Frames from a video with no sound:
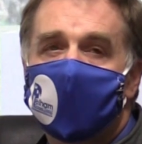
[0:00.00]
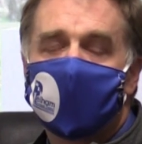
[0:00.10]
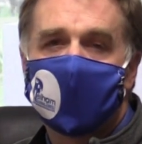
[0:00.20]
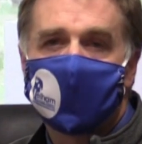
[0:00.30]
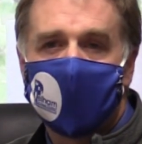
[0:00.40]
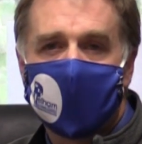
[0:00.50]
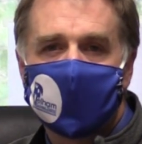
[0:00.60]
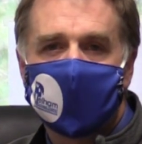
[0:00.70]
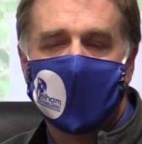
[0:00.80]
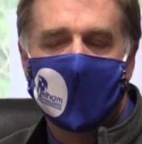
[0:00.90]
Okay, so
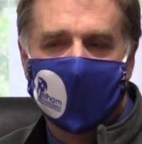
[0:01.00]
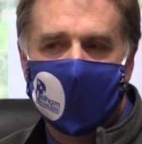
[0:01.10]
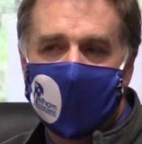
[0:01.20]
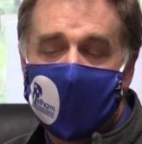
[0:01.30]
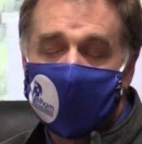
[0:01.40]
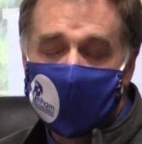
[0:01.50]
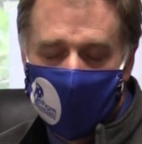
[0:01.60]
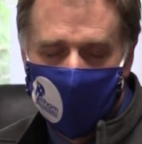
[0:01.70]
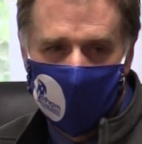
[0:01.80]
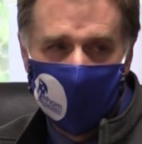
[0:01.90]
that's an
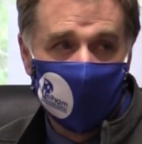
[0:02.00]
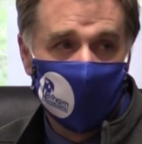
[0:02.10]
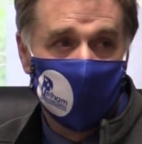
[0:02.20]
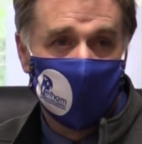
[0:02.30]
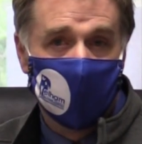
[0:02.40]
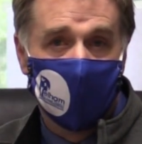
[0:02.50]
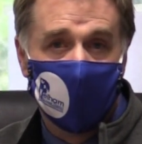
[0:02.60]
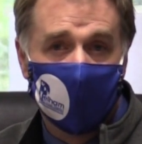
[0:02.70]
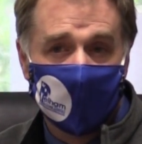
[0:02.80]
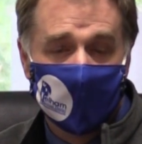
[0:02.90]
opportunity
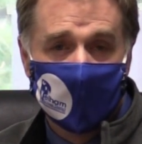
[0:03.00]
for